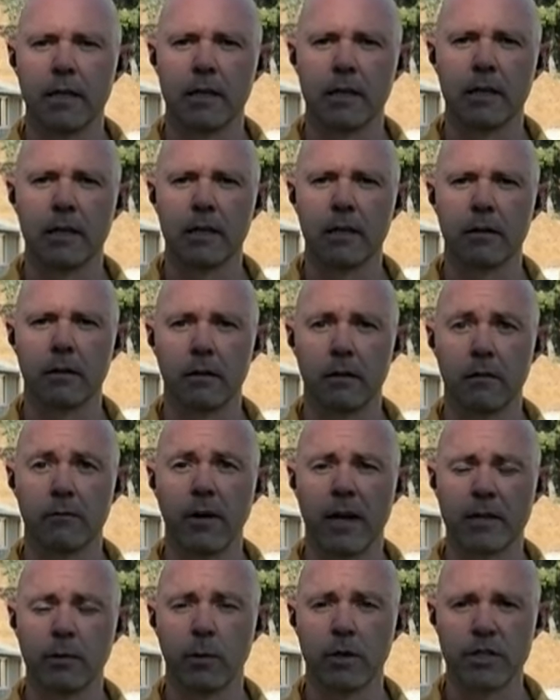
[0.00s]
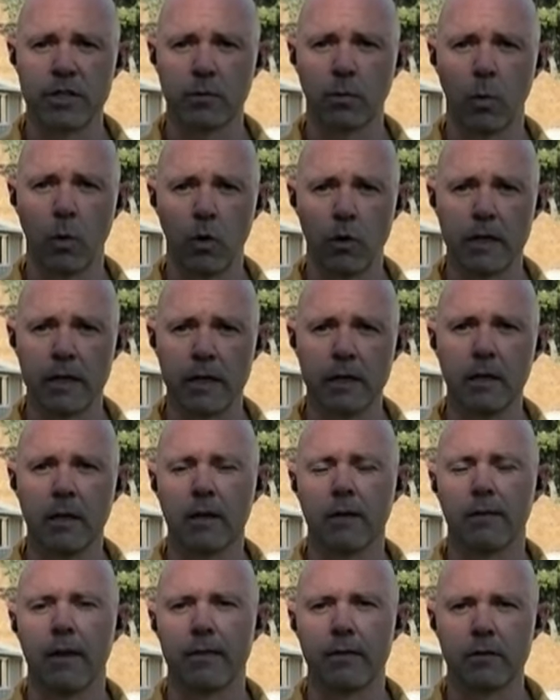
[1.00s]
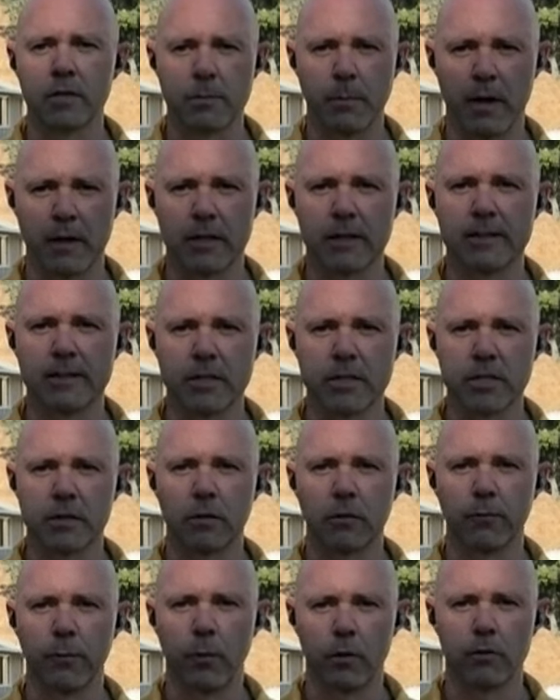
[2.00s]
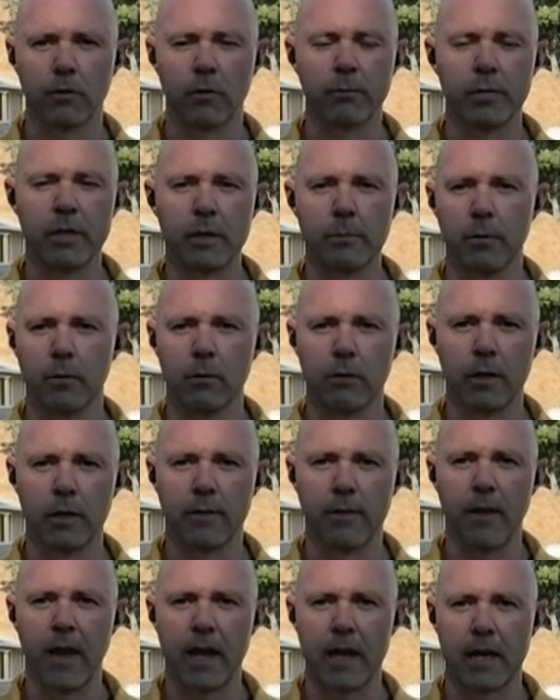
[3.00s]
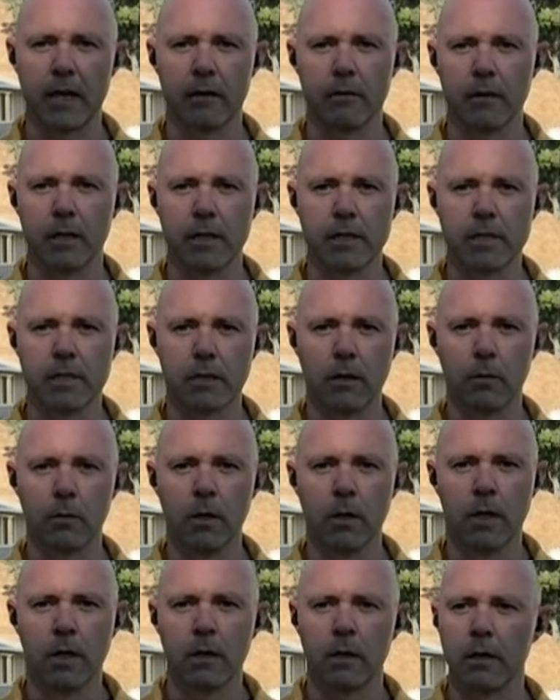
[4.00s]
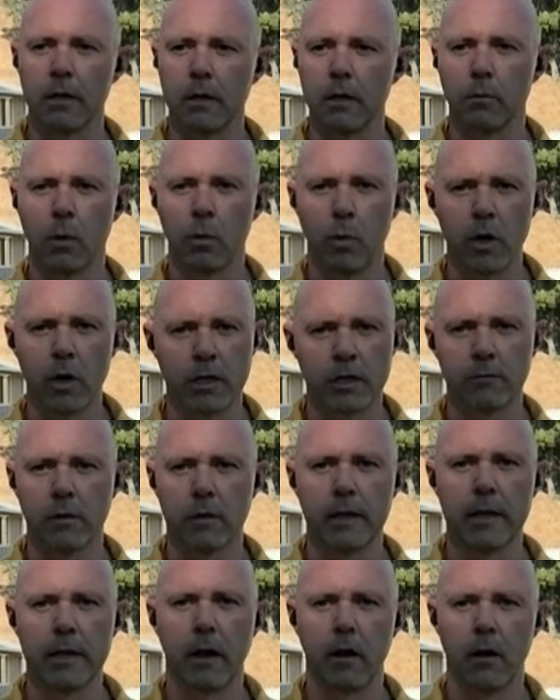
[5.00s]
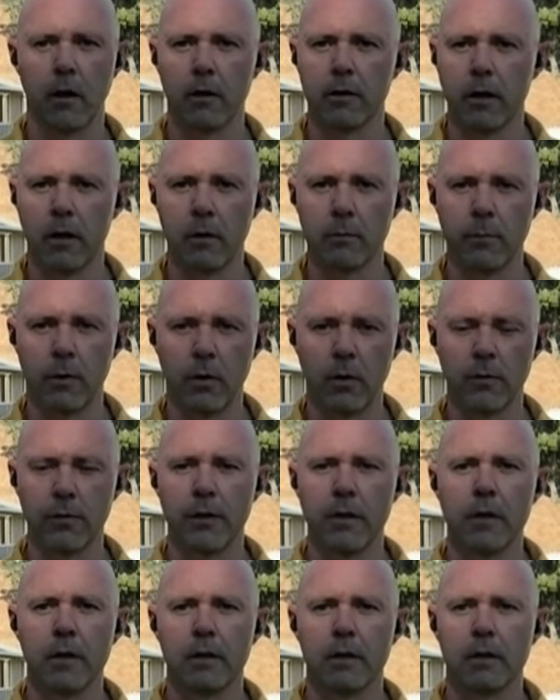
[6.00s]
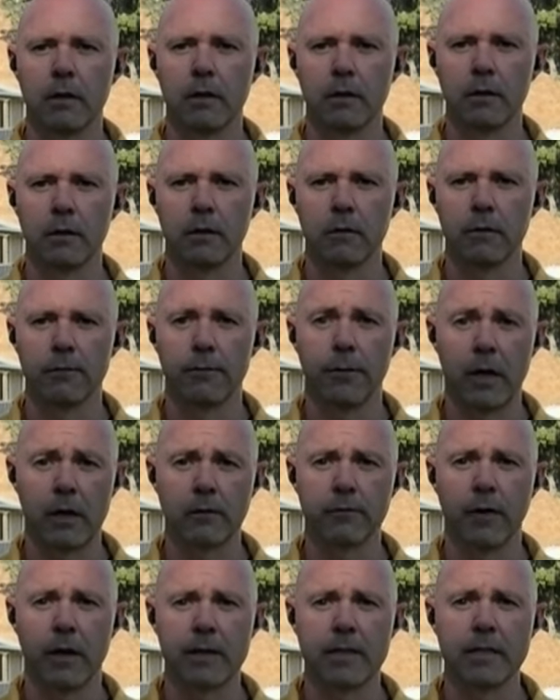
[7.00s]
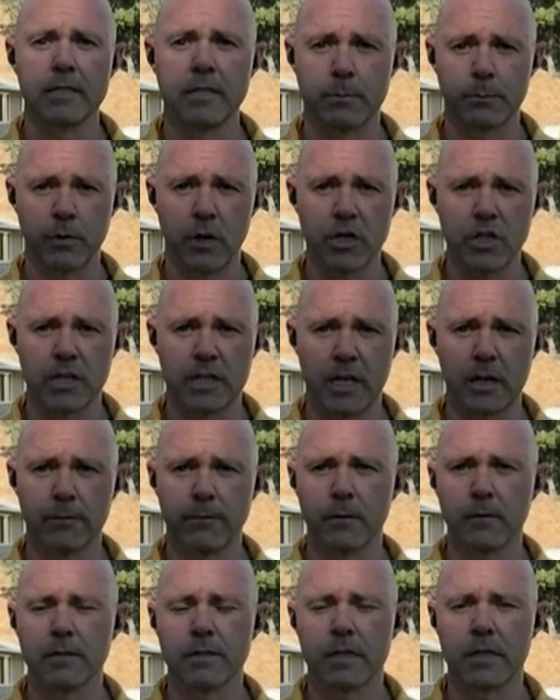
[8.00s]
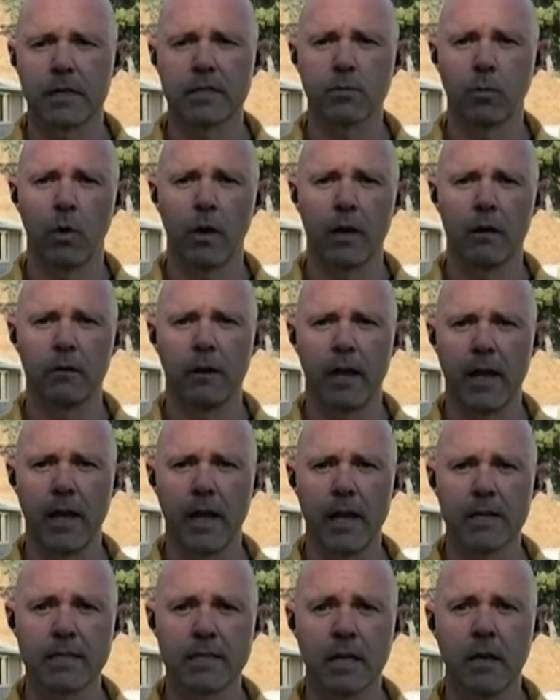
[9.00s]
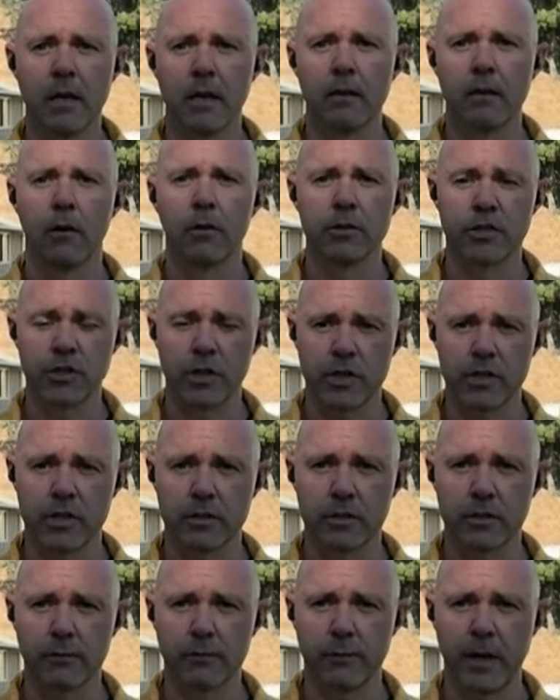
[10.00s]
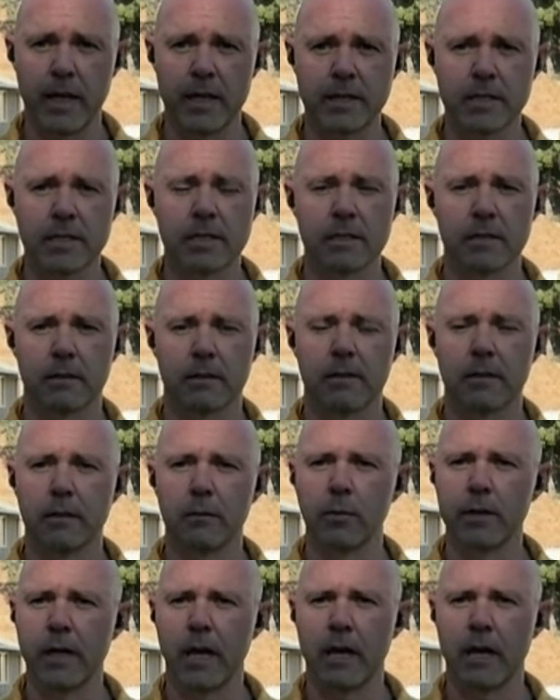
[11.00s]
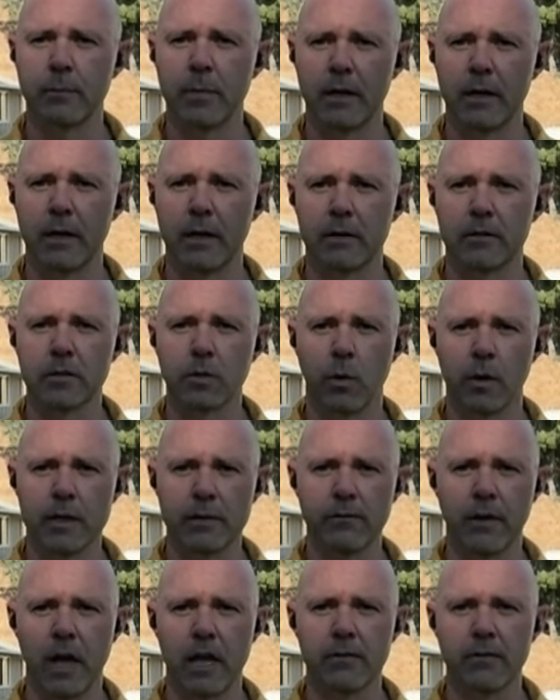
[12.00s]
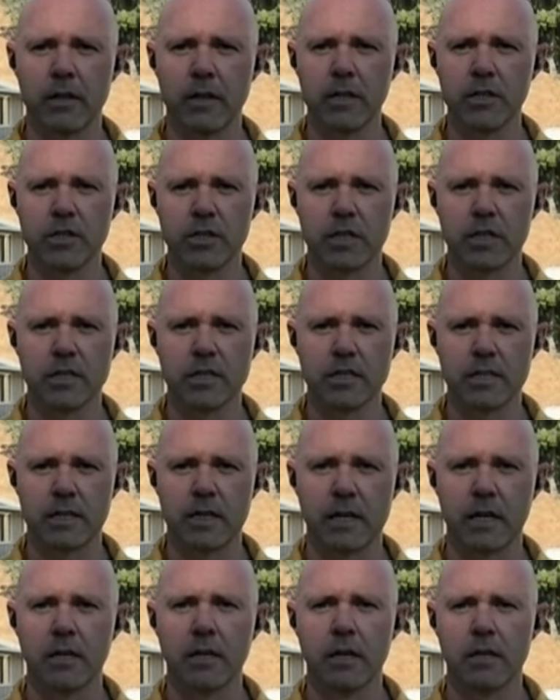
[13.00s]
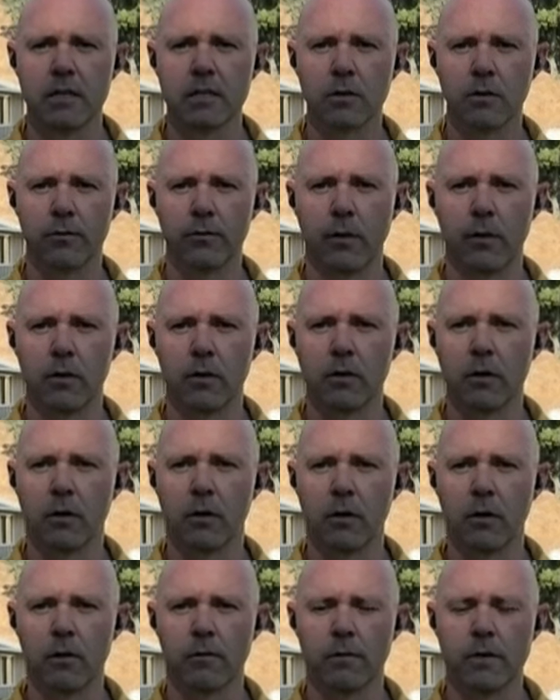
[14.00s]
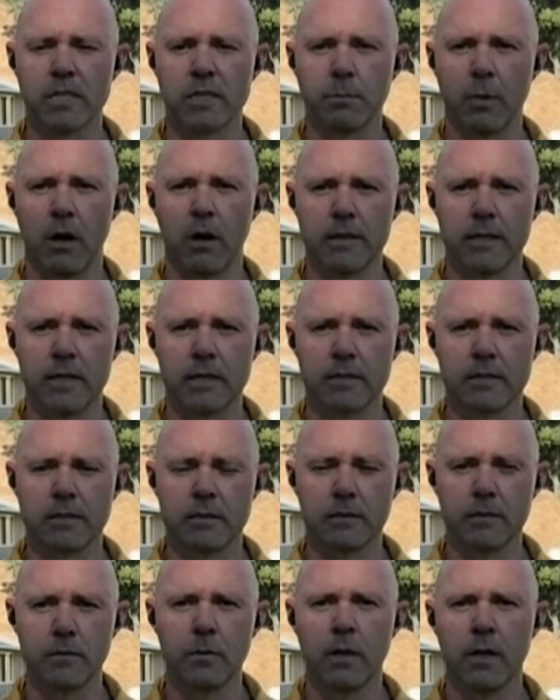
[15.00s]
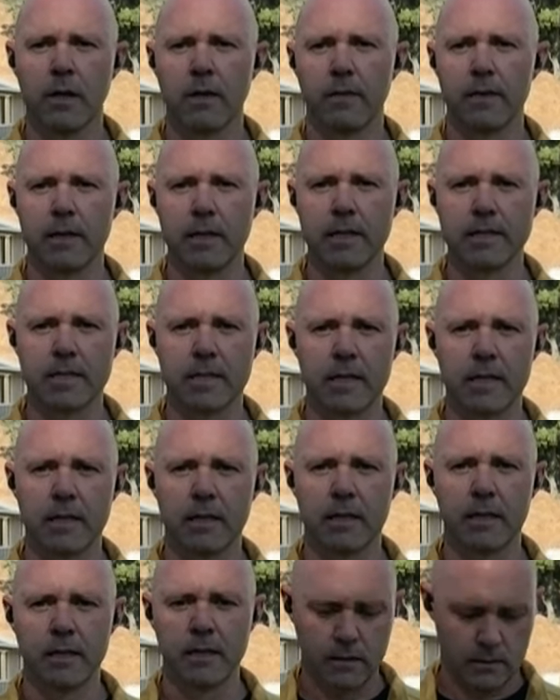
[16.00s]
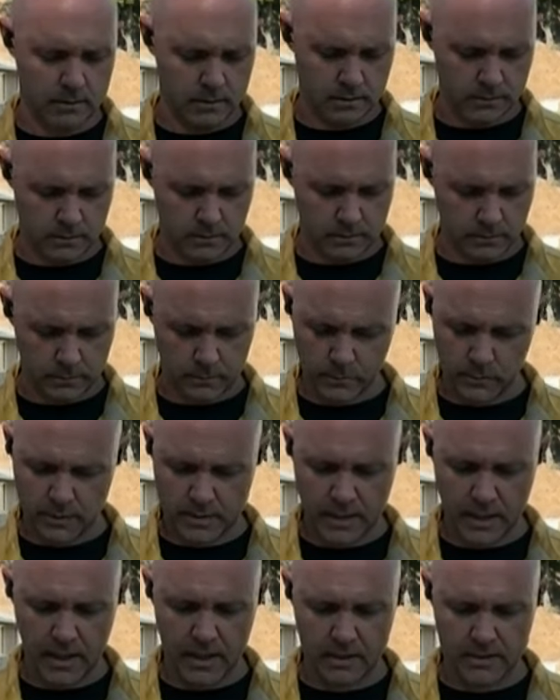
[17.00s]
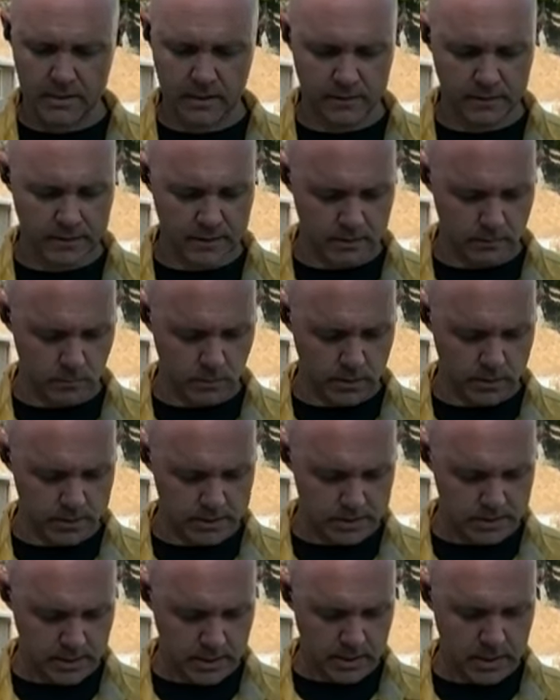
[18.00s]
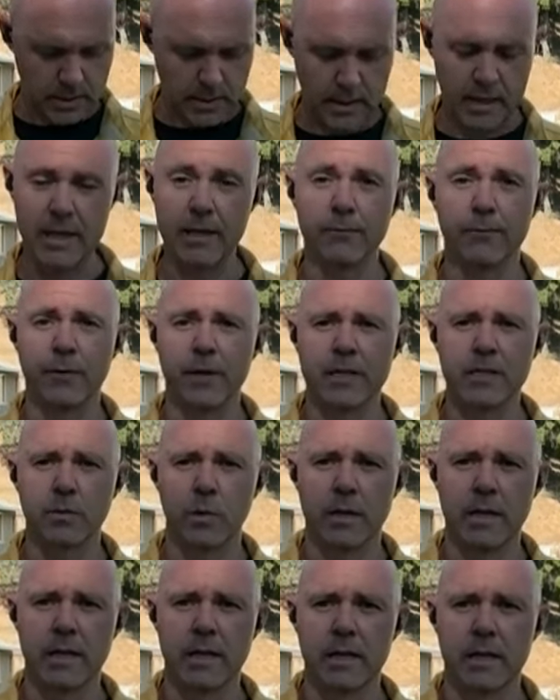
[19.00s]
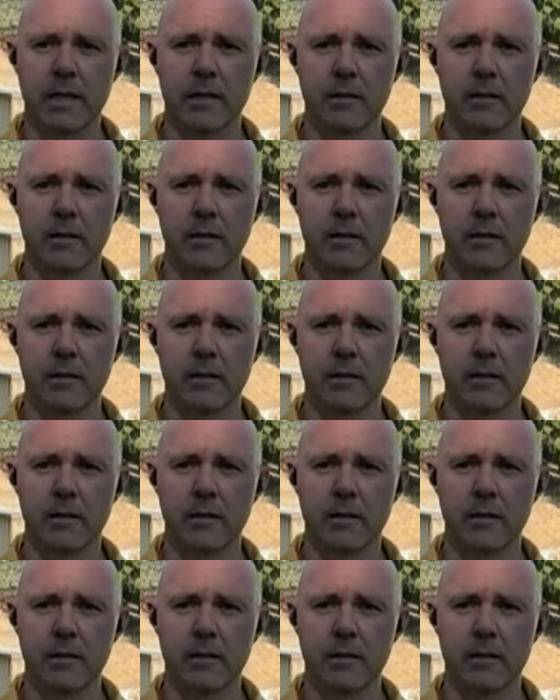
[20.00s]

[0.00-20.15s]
an uh, evacuation warning that there's about additional 400 people in that area. So uh, we're working really hard on both uh, firefighting suppression efforts as well as structure defense. Uh, we got about 25 engines that so far are responding to the incident. Um, we got, I think it was eight fixed wing